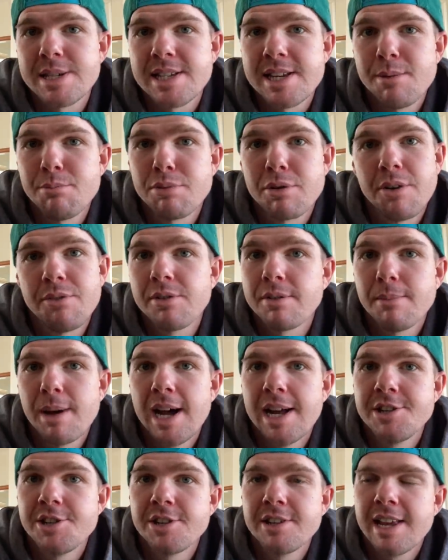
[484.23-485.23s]
percent profit
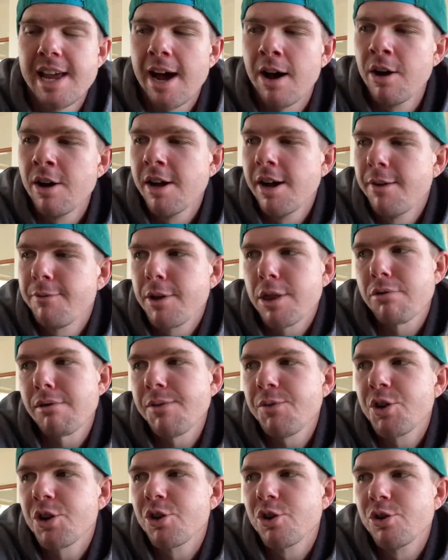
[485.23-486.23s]
margin. Now, for
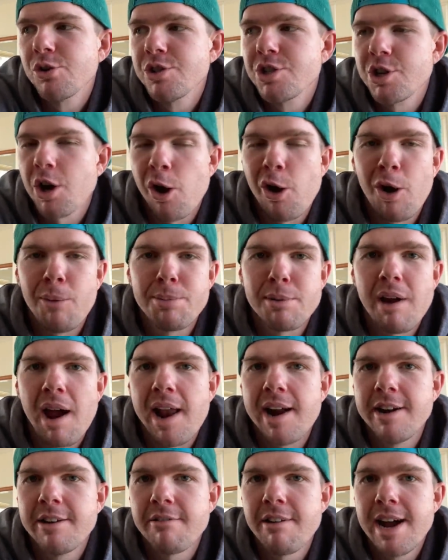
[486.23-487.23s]
thrifted goods, I
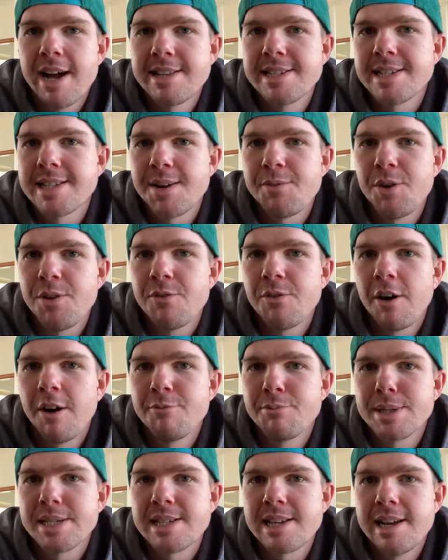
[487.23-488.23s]
operated around
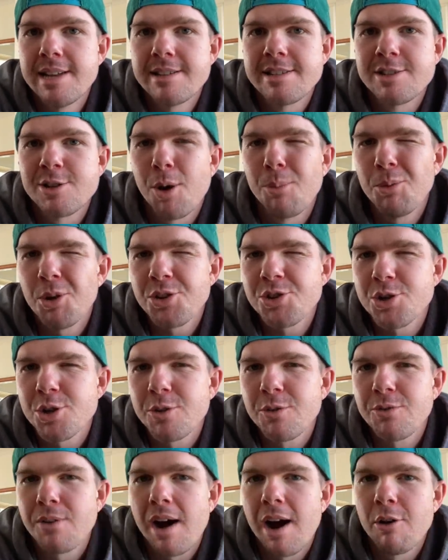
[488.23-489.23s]
seventy-five percent, so I'm not
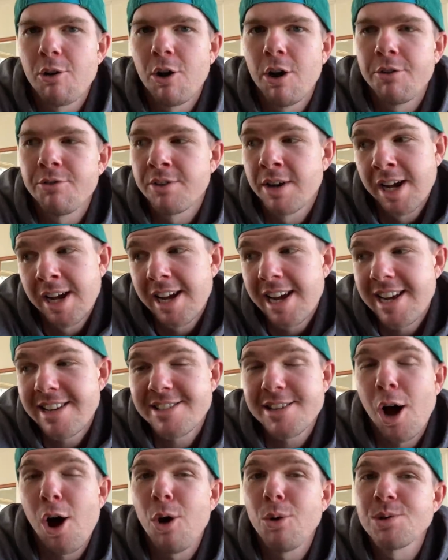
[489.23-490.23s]
too far off.
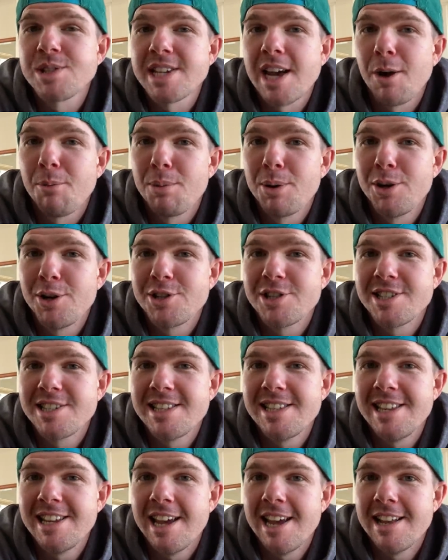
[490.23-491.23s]
It's a wholesale
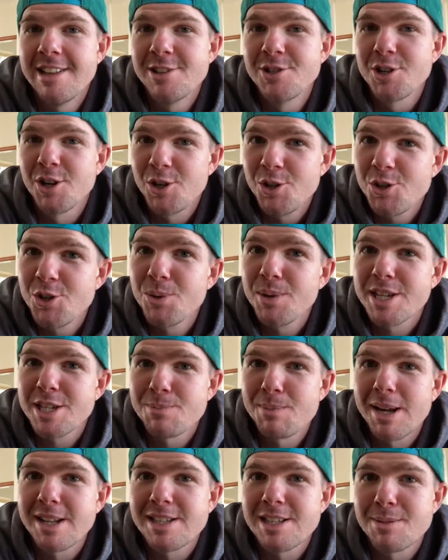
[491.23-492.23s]
purchase in the end, so you do
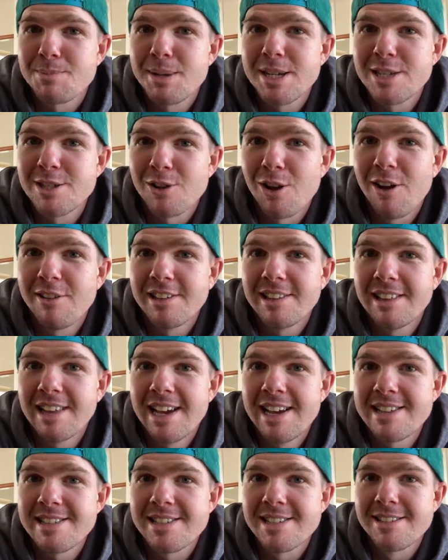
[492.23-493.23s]
expect it to be slightly
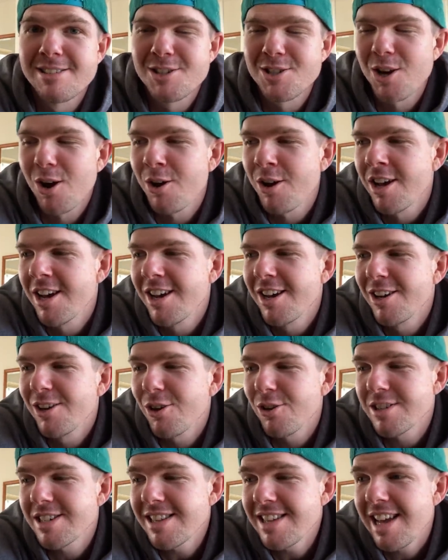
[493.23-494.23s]
less. So
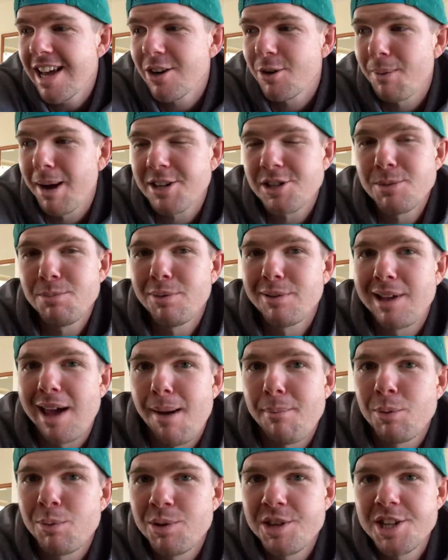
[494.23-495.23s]
guys, in the end, I'm actually pretty
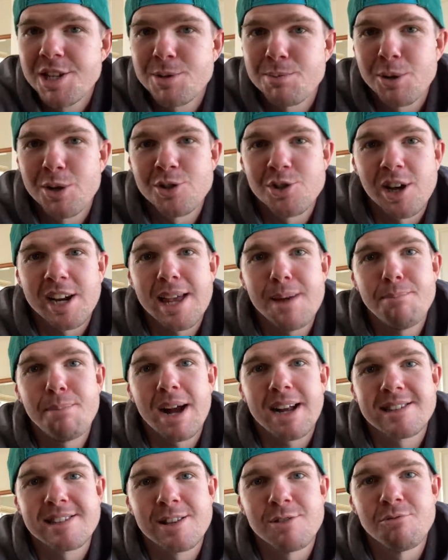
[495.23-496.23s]
happy with this because I get
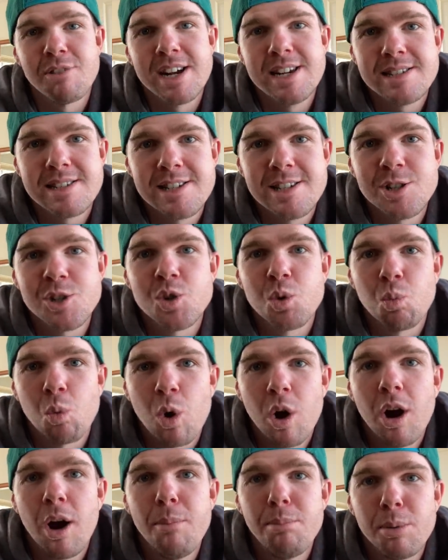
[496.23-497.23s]
back to the reason as to
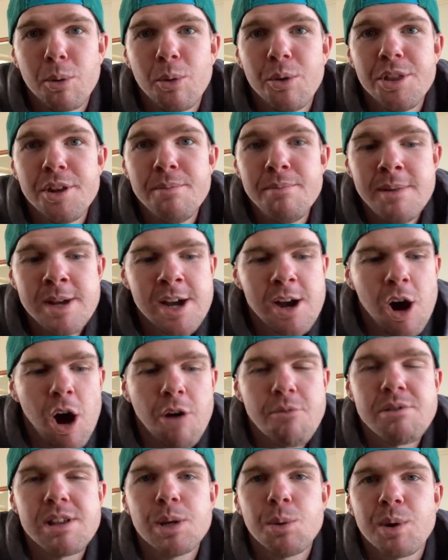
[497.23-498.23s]
why I bought them.
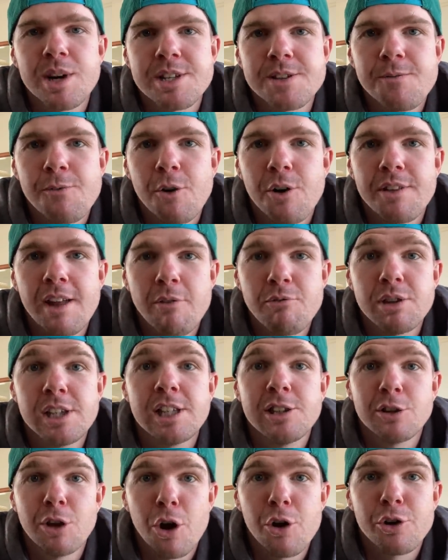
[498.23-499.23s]
I really wanted to find that
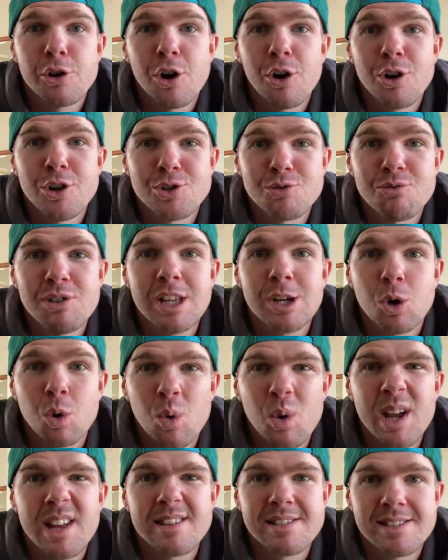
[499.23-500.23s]
really low cost, really
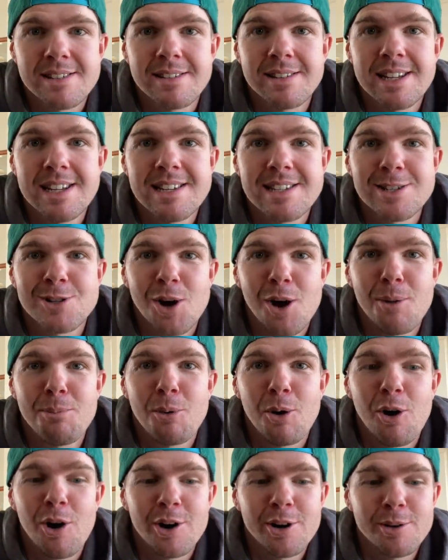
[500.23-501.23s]
quick to list
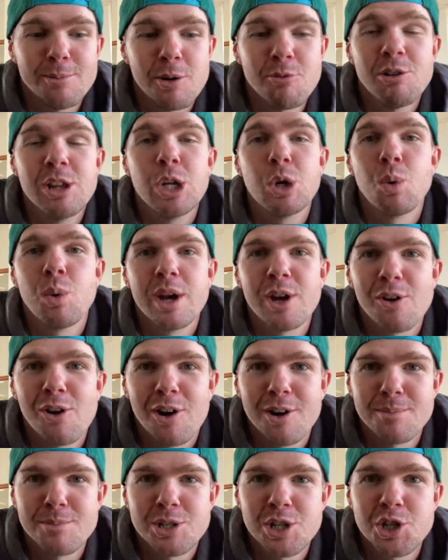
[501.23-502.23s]
type item, a really quick
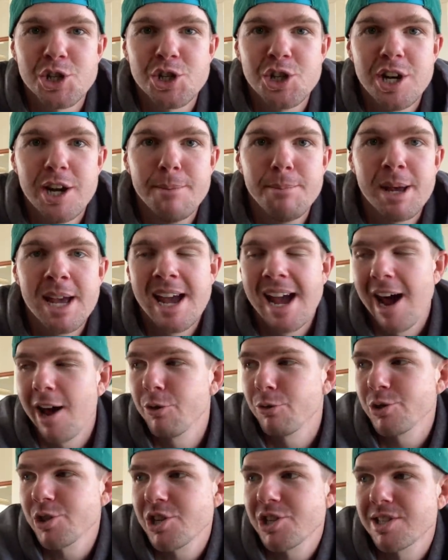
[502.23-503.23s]
item to ship,
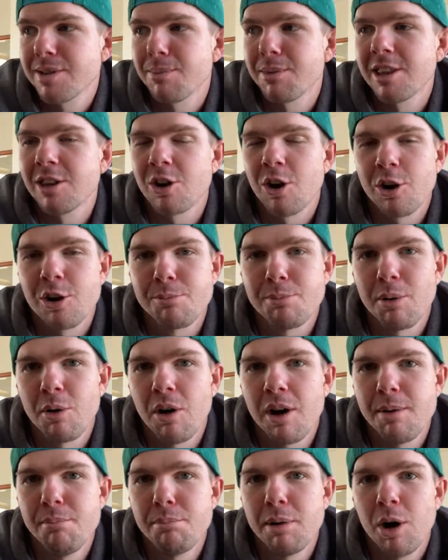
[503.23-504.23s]
and also something that I could
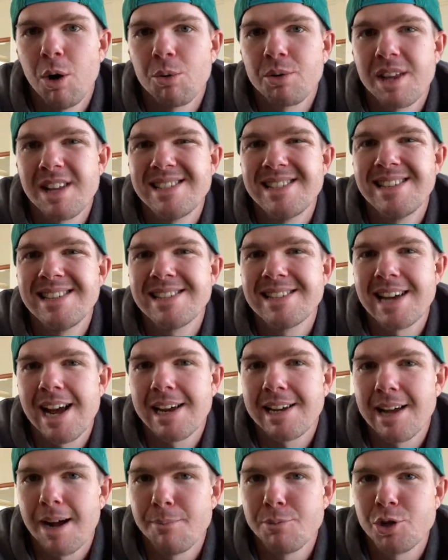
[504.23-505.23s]
buy in bulk that didn't
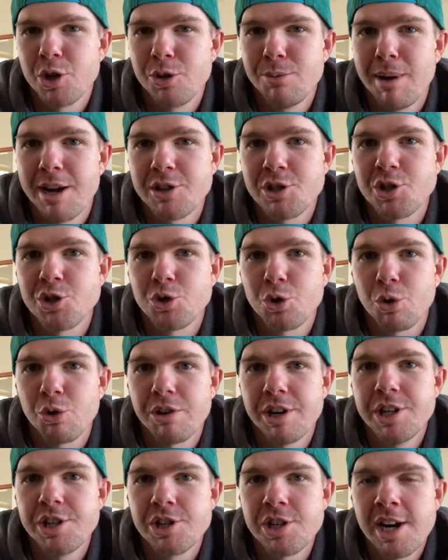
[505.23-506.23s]
take up too much
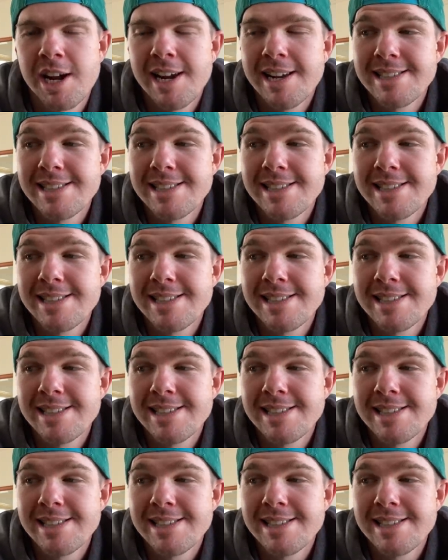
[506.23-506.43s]
storage.